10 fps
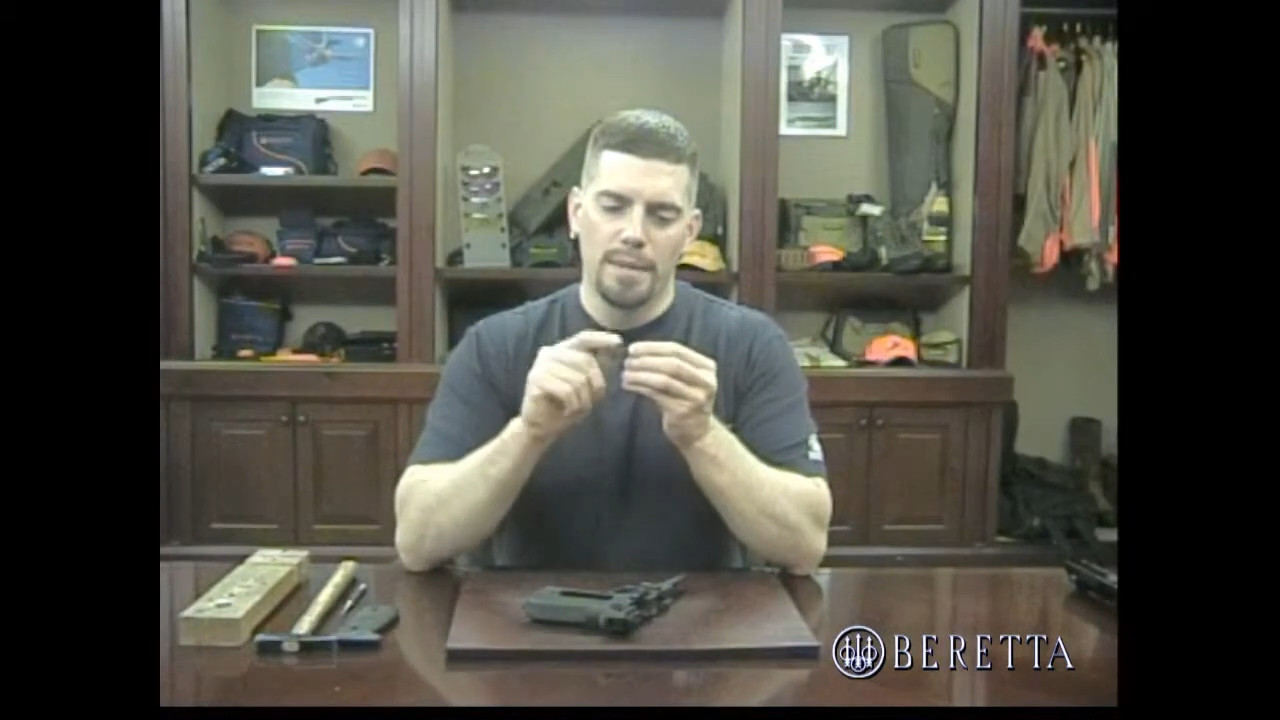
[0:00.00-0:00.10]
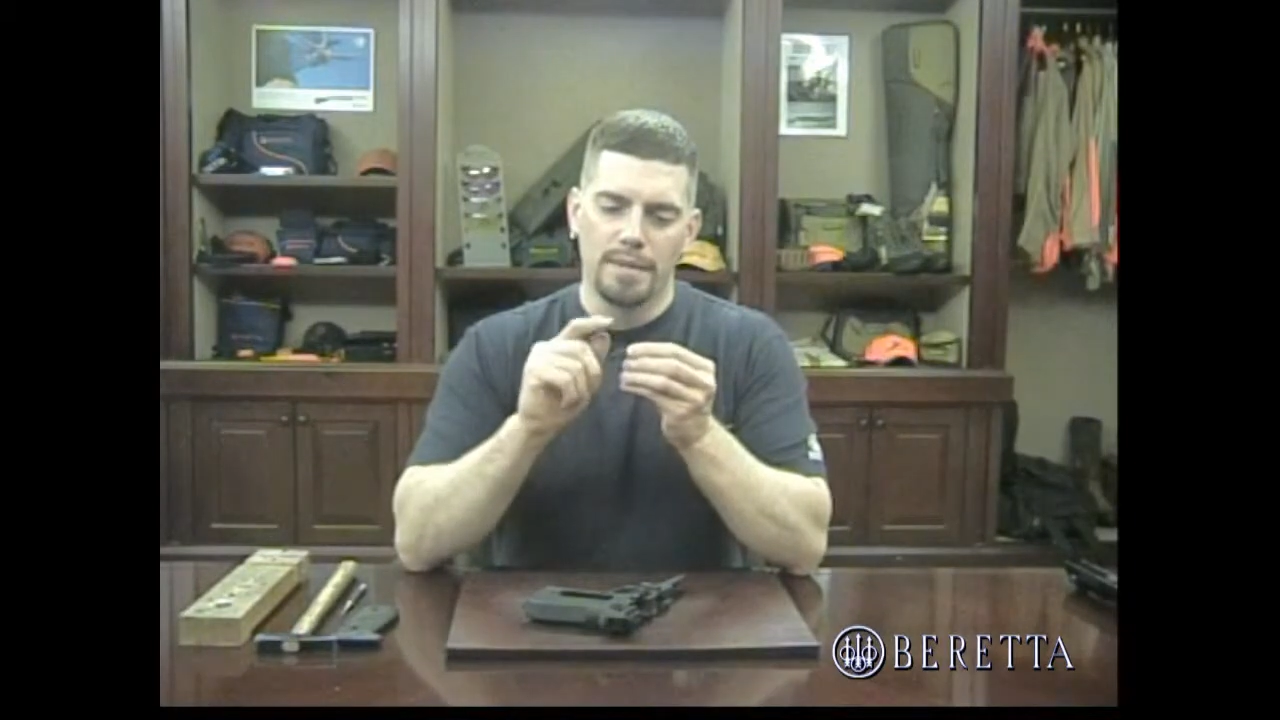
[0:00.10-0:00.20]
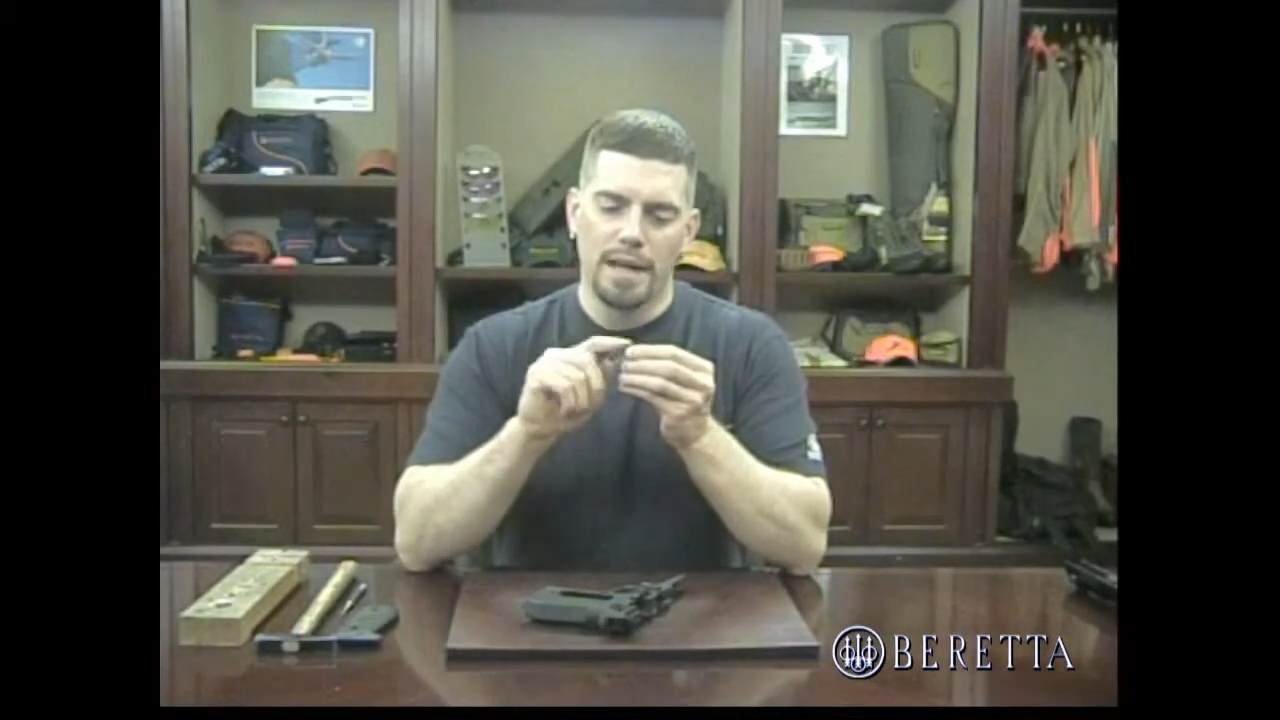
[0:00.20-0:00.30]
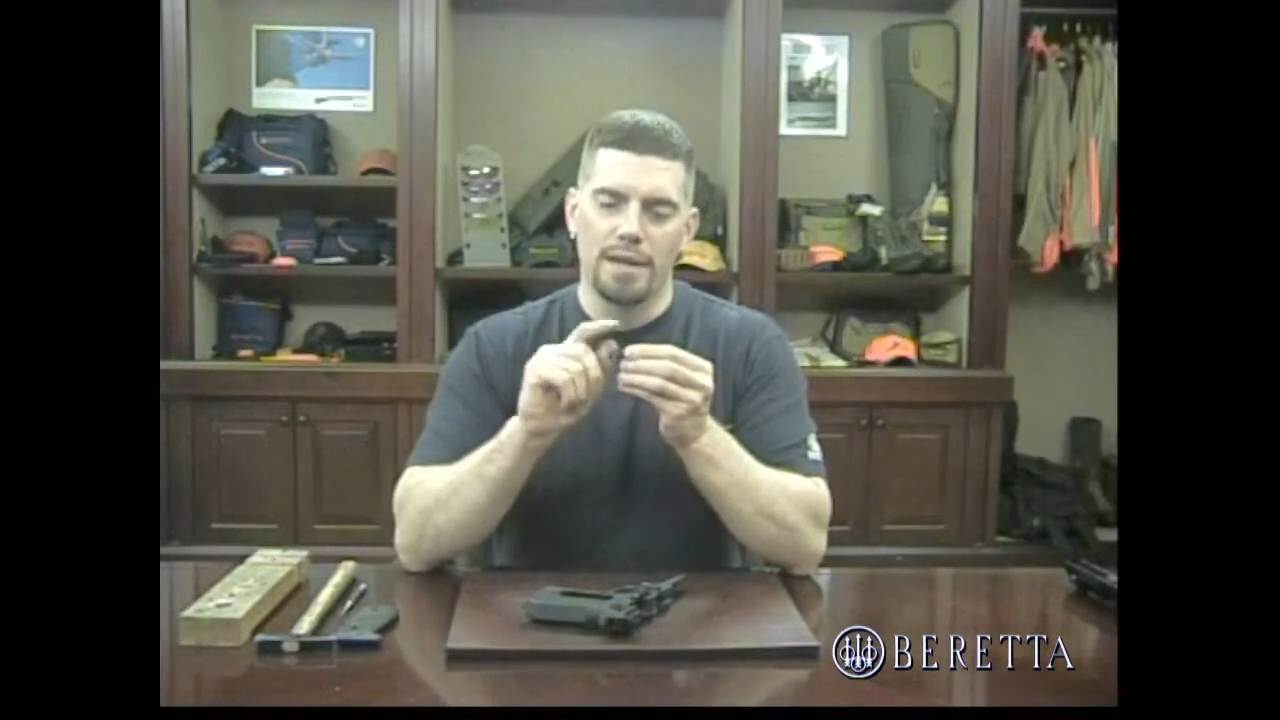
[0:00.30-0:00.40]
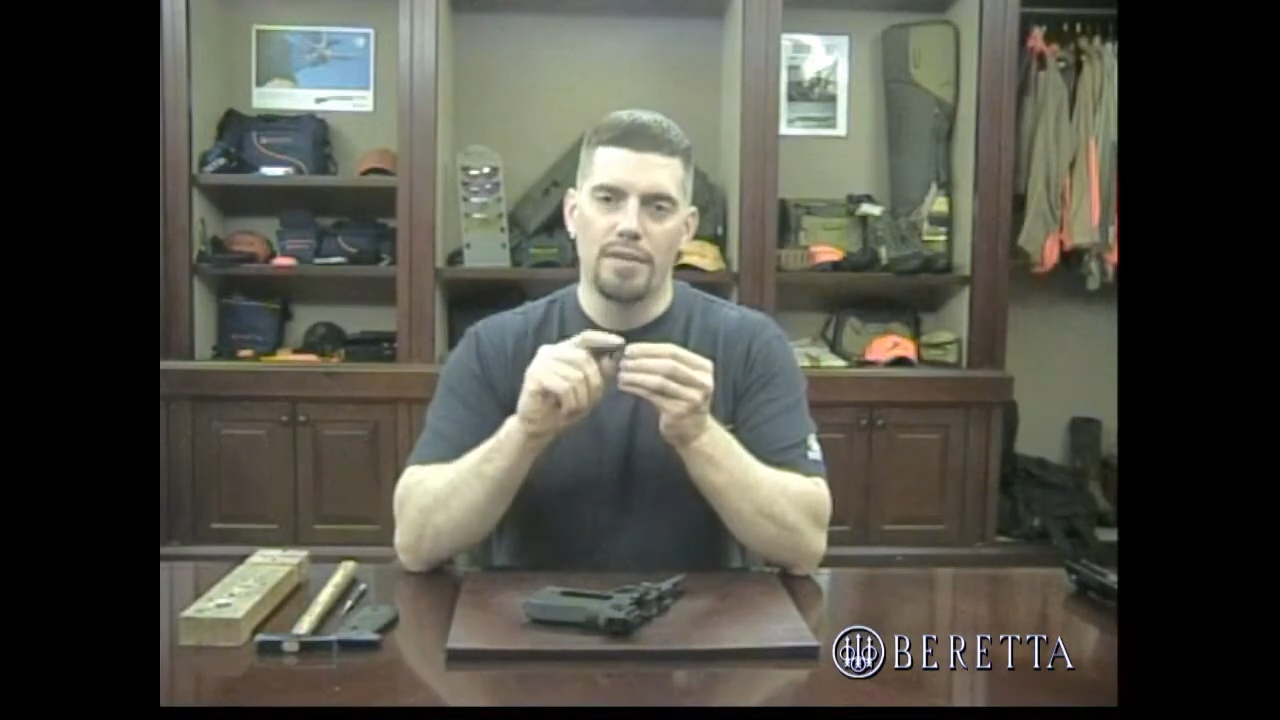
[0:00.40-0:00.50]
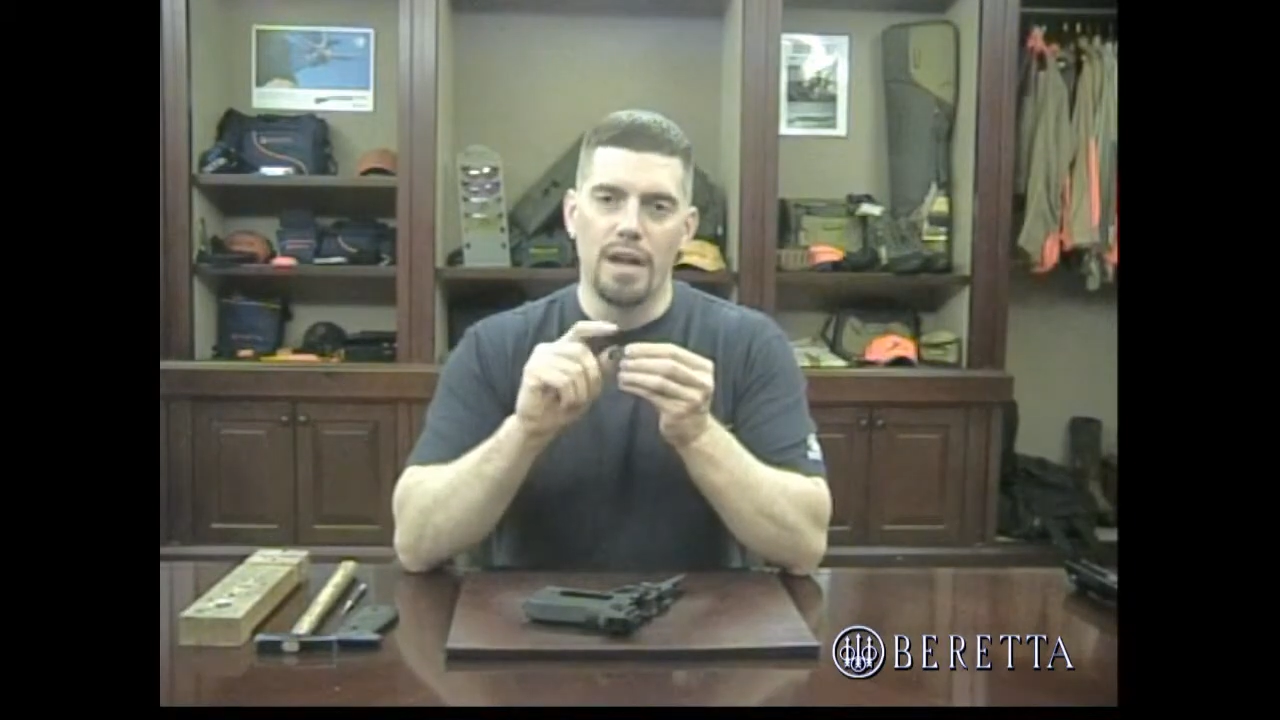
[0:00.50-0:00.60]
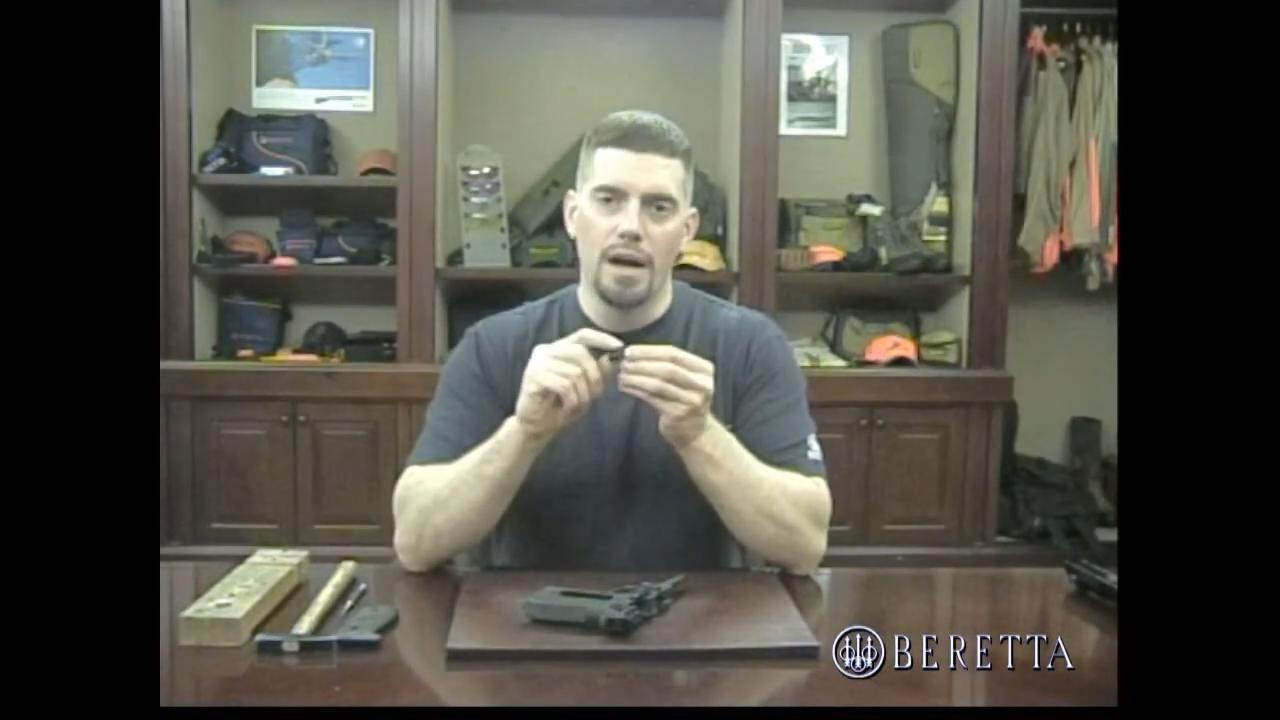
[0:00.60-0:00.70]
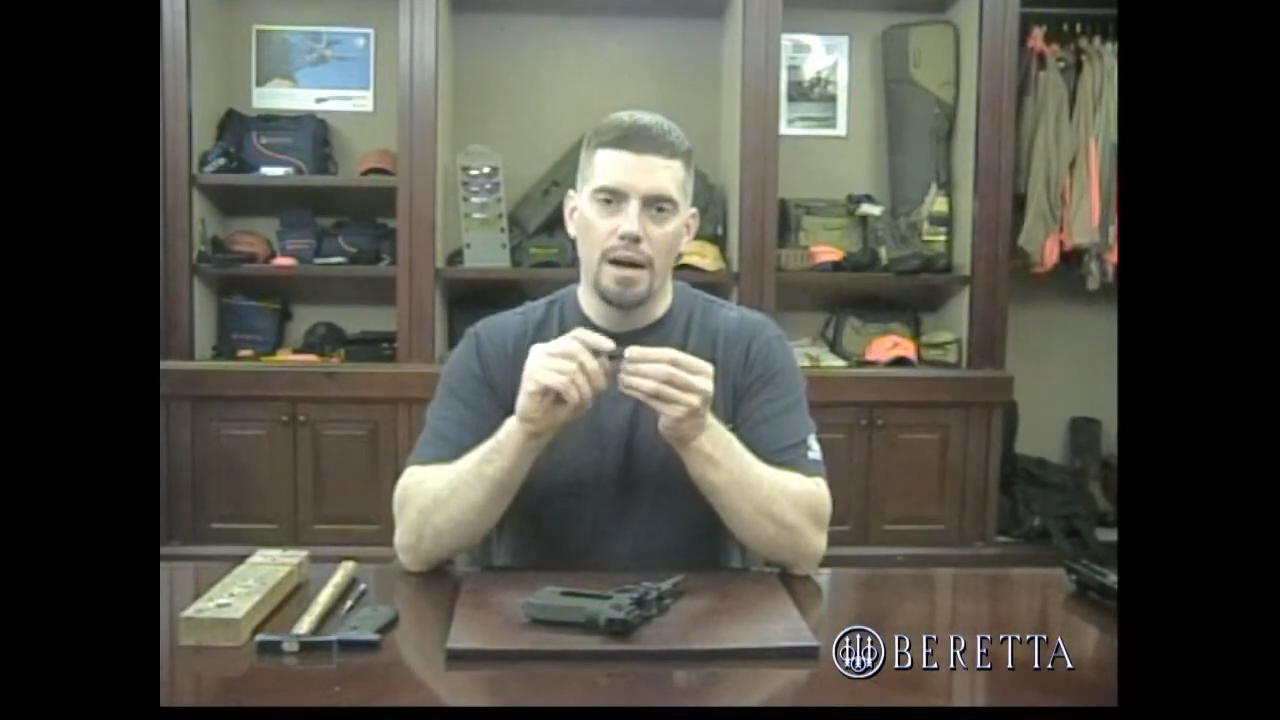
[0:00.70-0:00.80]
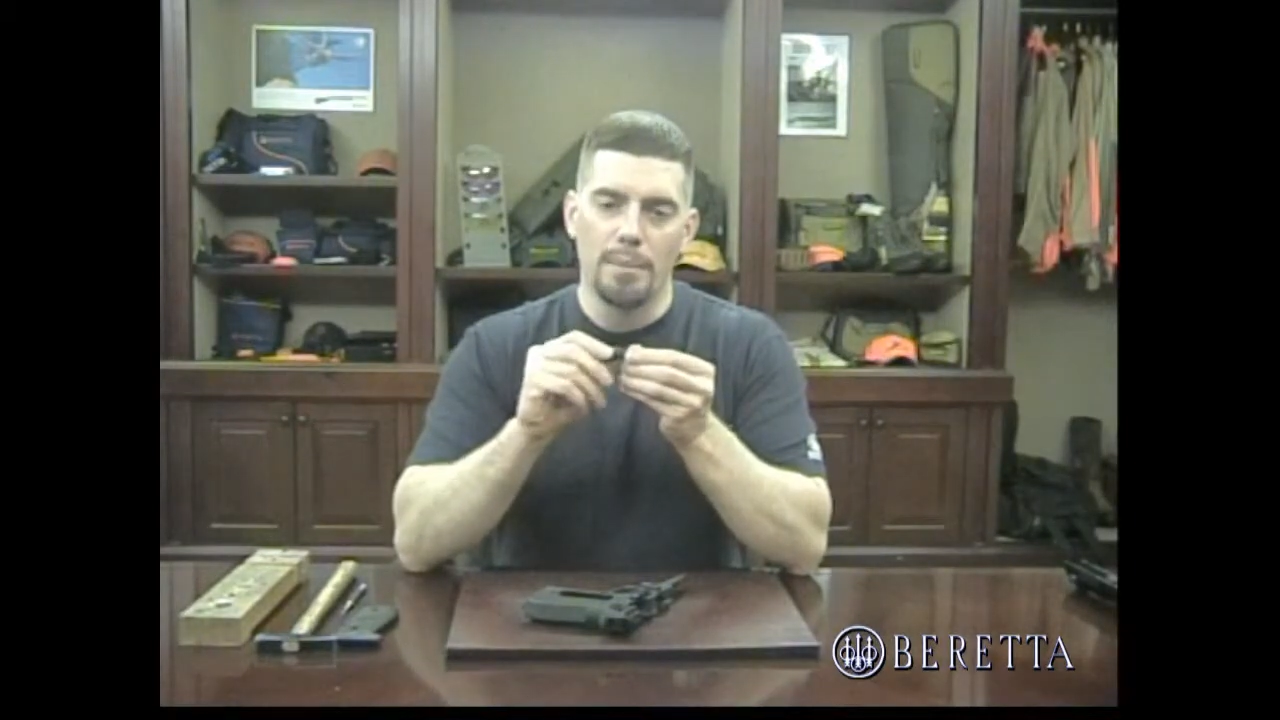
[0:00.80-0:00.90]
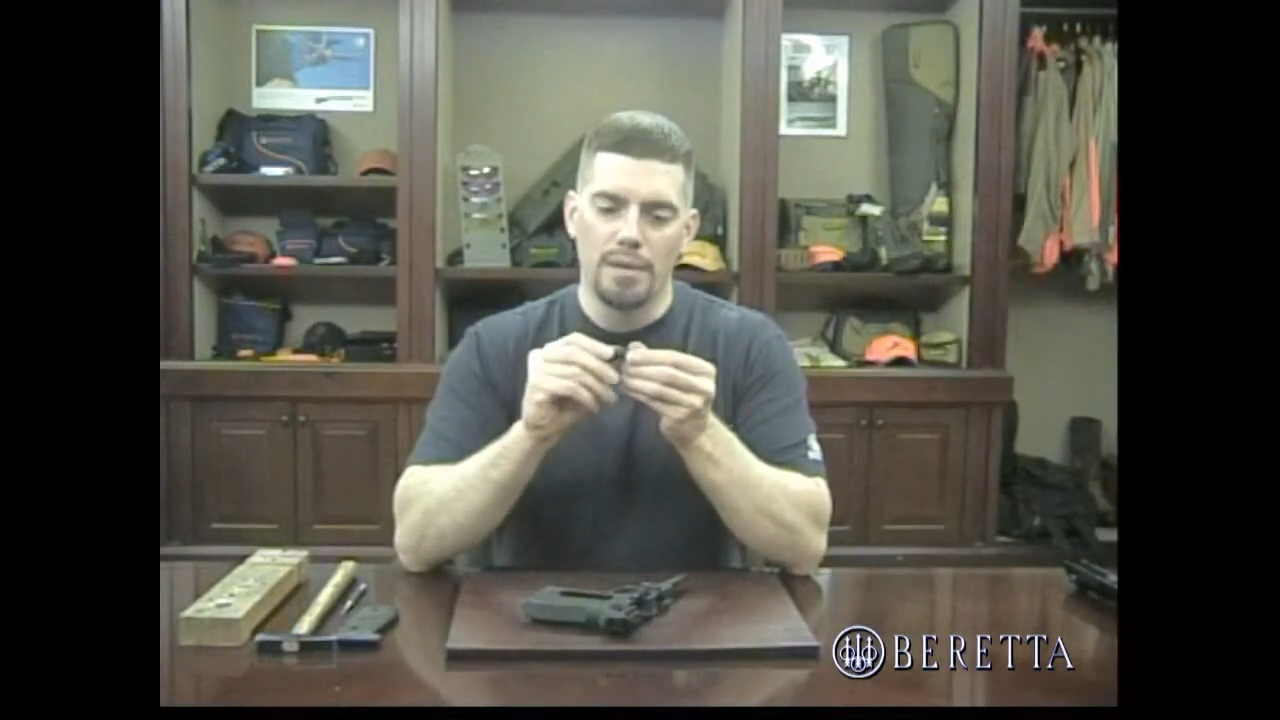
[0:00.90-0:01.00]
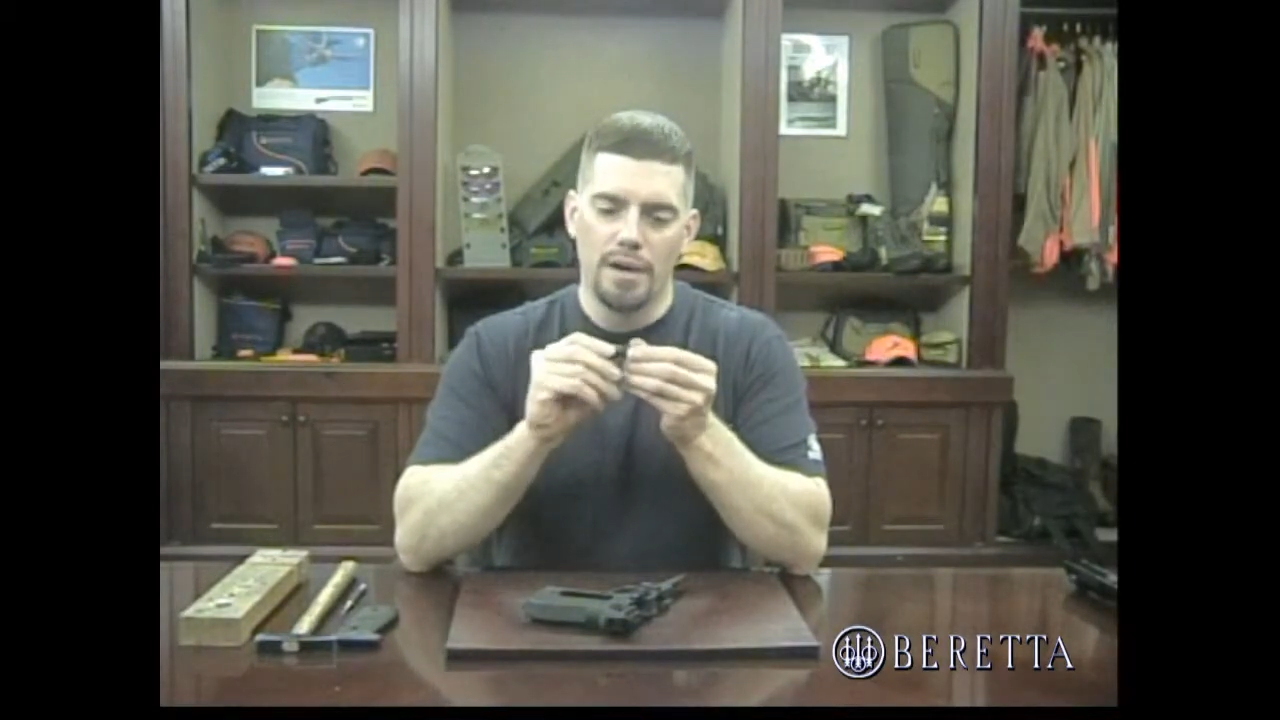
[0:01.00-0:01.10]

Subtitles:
kind of nub